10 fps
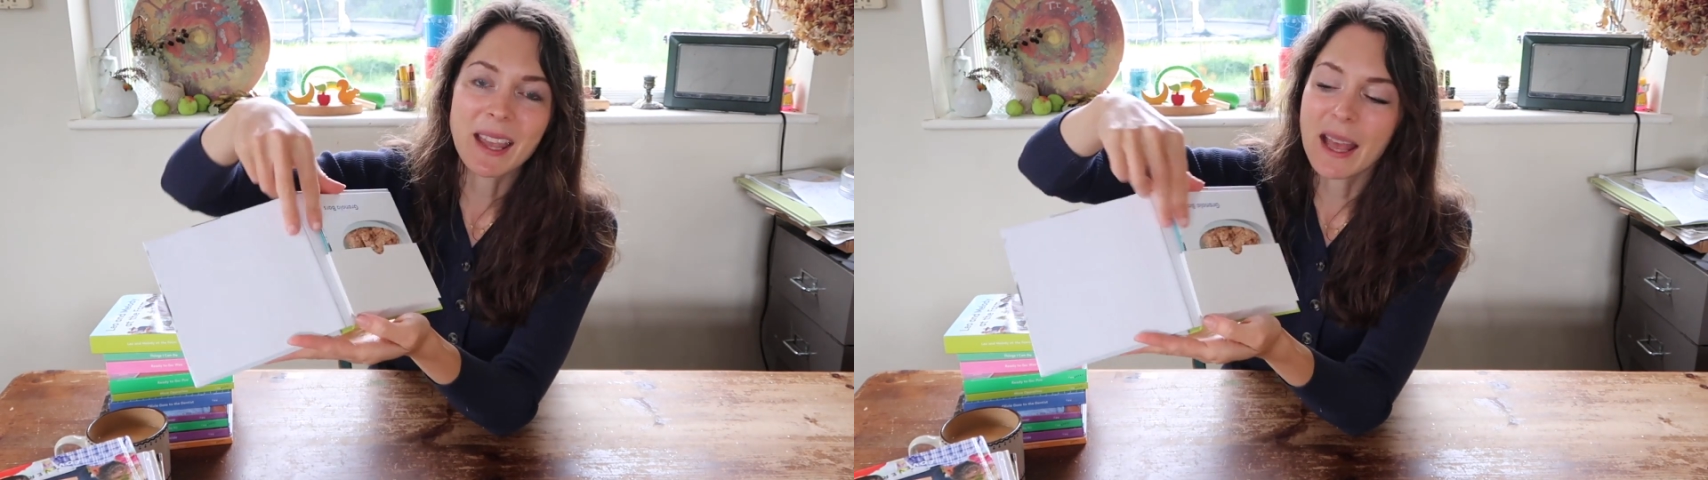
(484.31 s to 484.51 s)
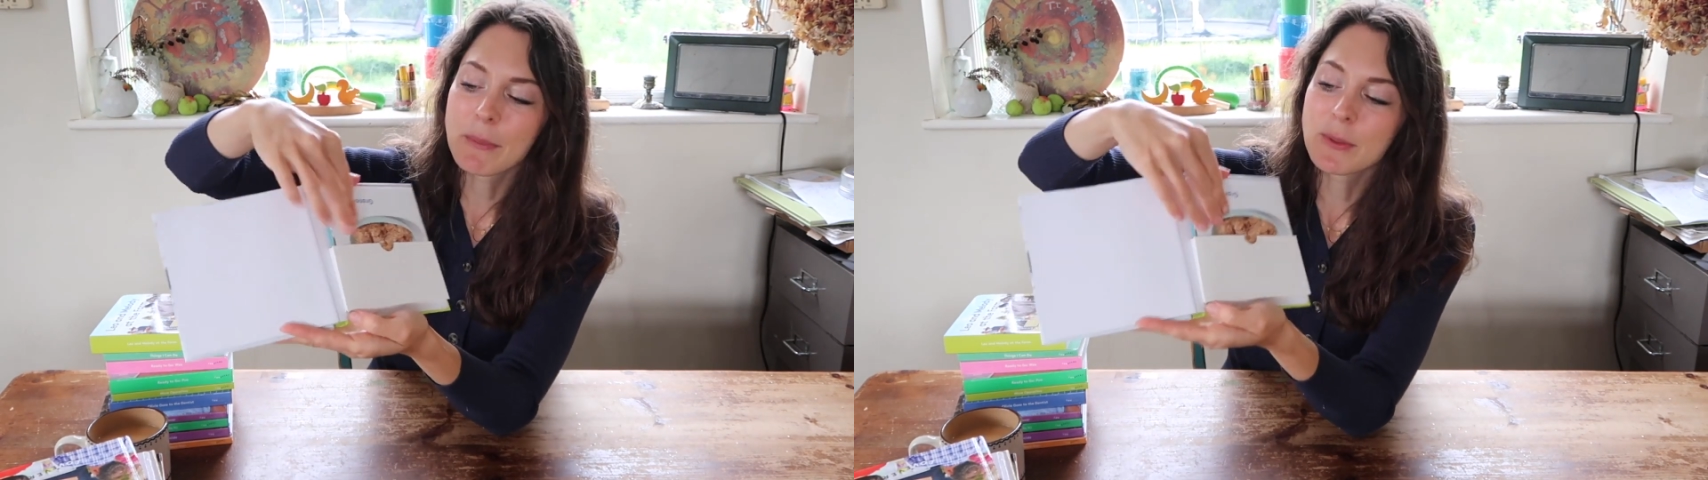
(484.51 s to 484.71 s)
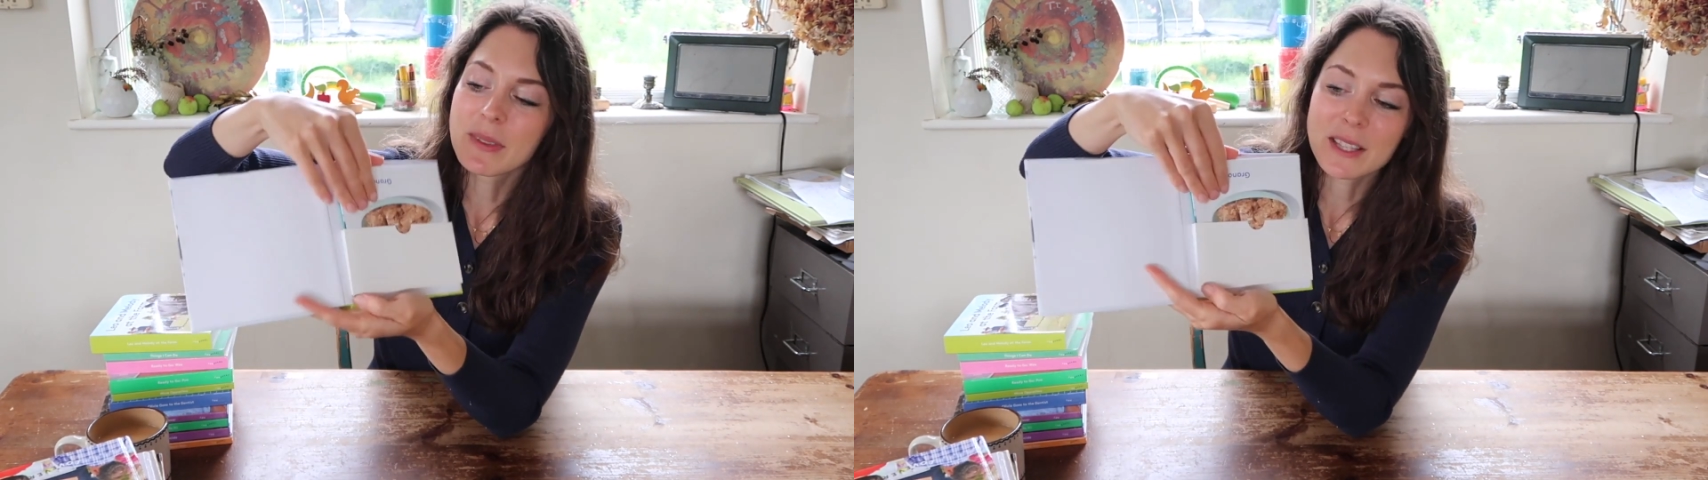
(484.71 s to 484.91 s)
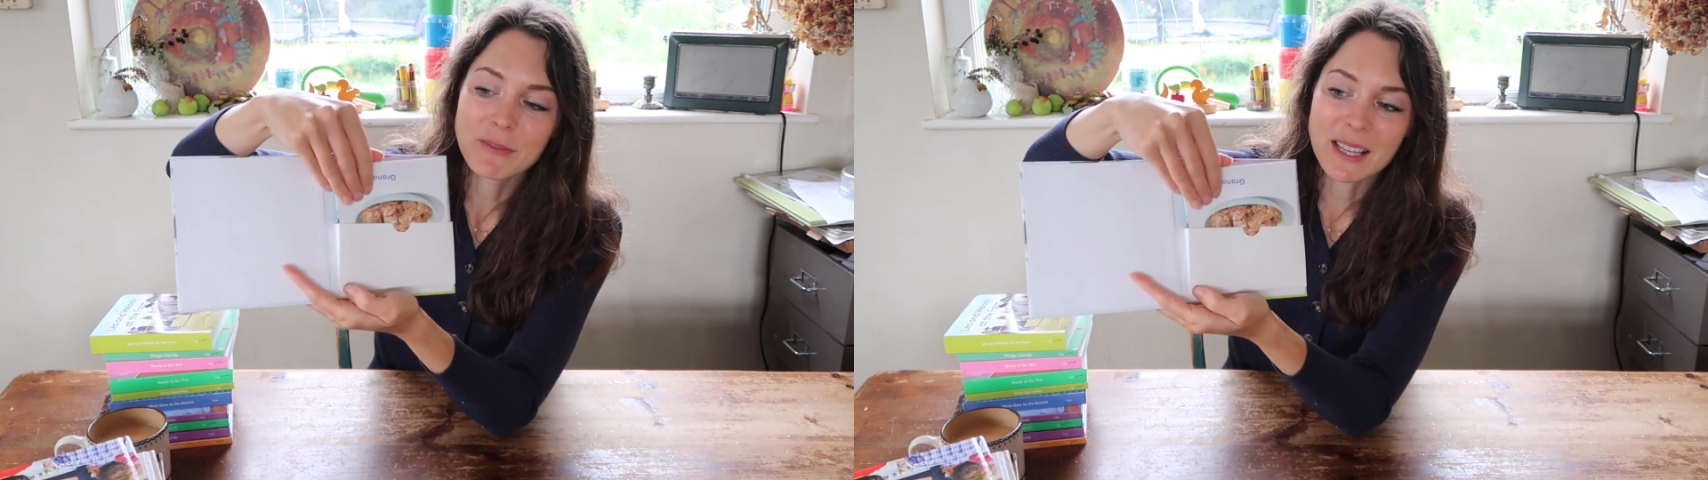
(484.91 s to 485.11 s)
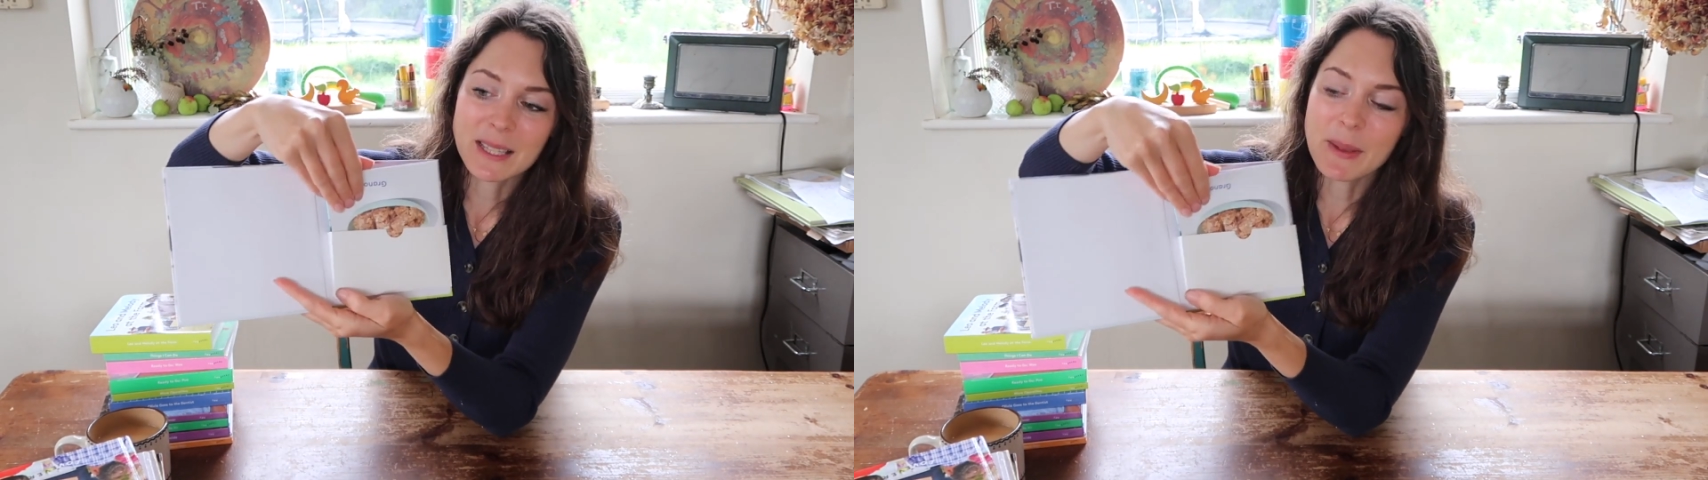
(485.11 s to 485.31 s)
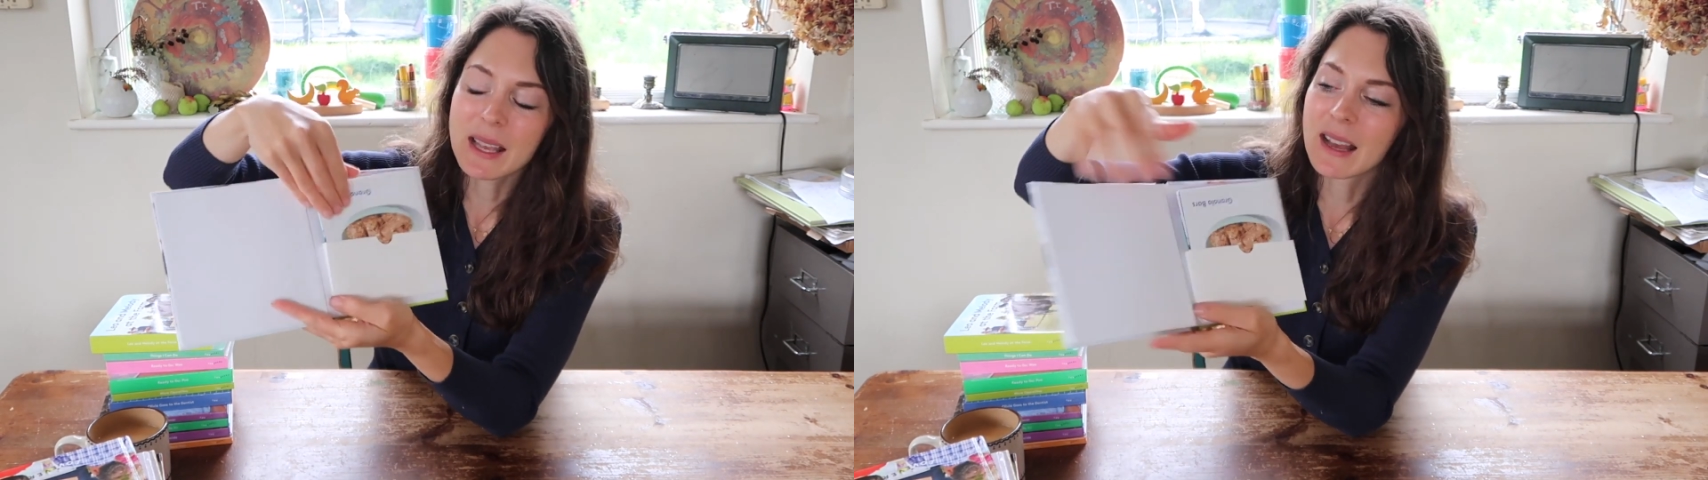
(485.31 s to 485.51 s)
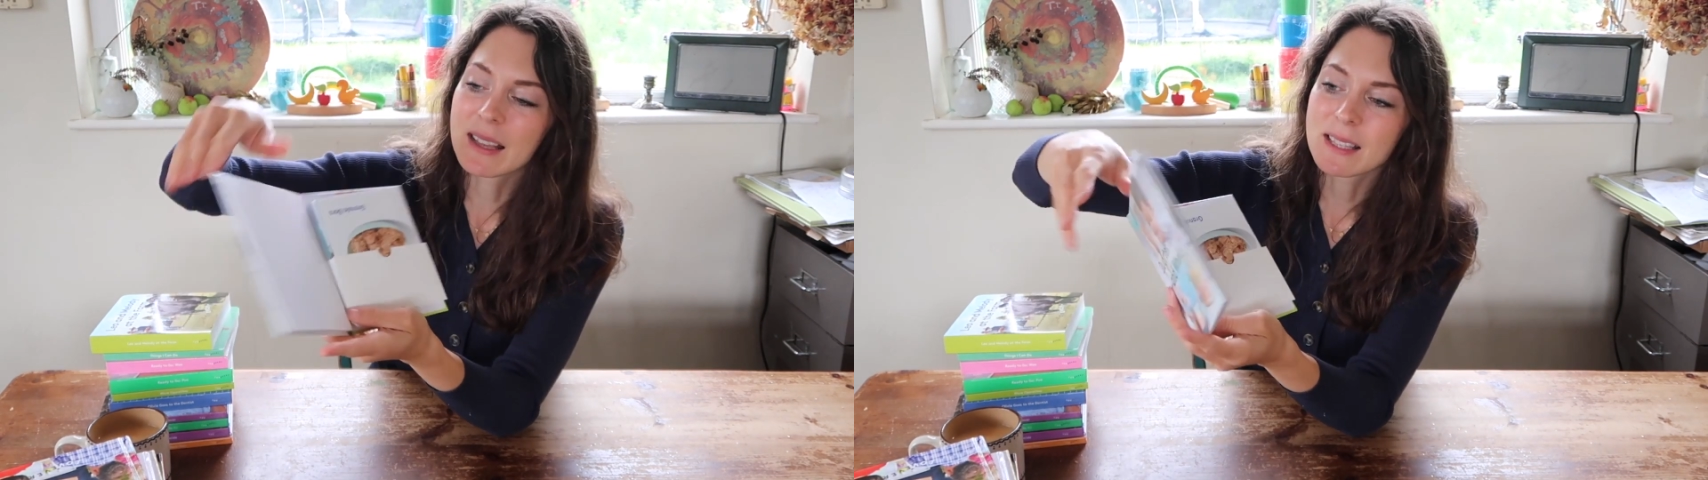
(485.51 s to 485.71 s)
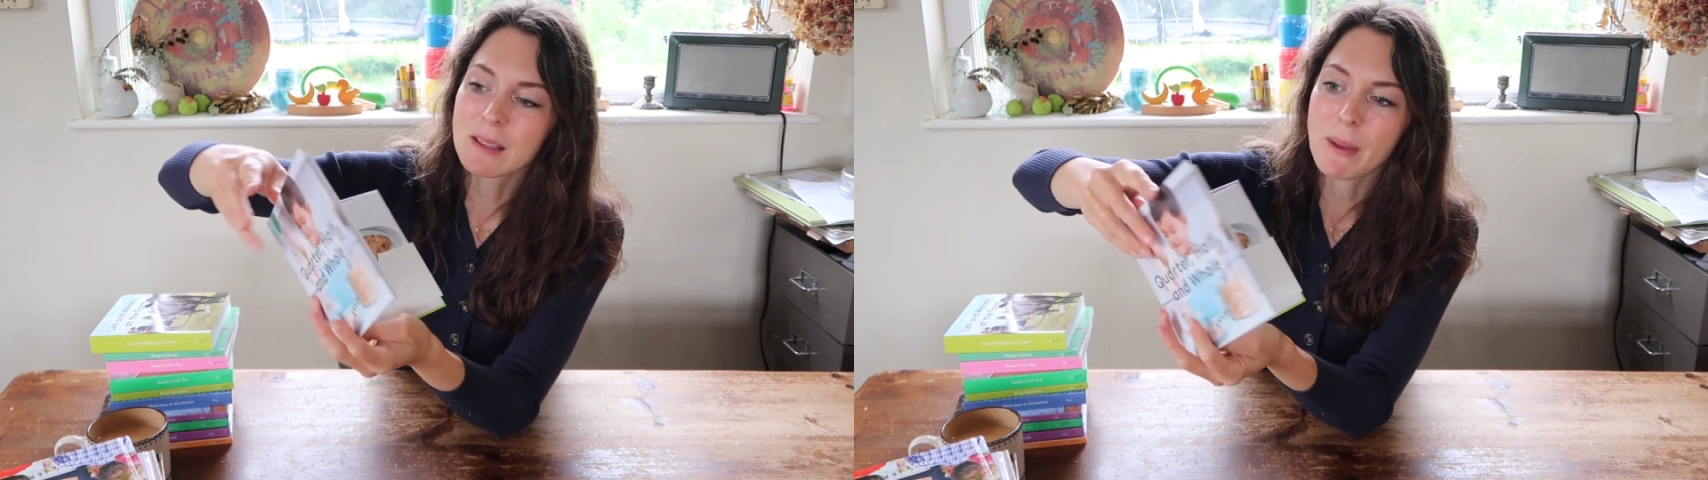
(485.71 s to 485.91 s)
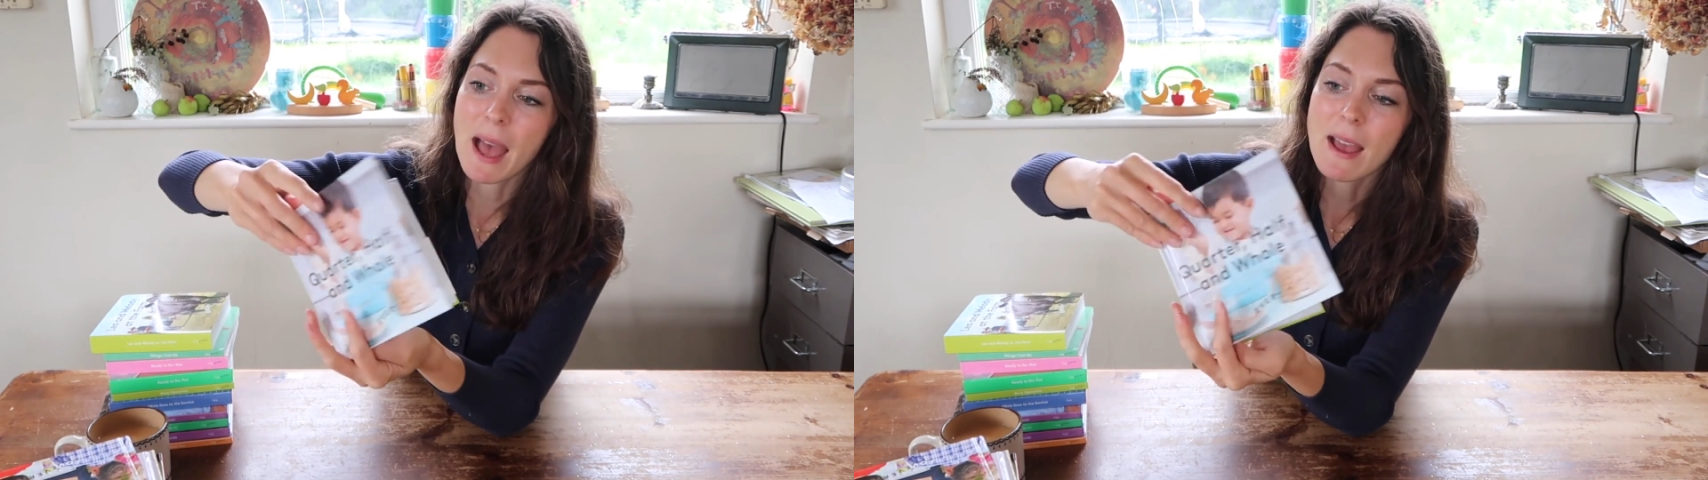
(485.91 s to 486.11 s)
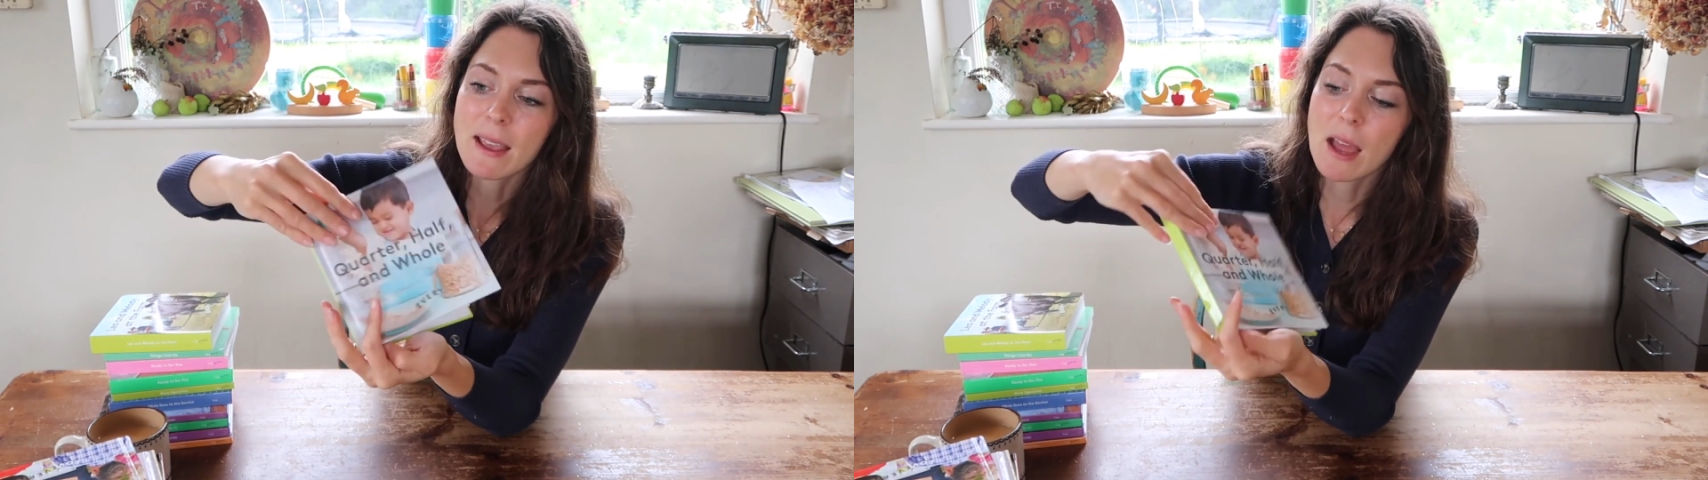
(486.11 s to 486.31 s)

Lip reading: It comes with these recipe cards at the back,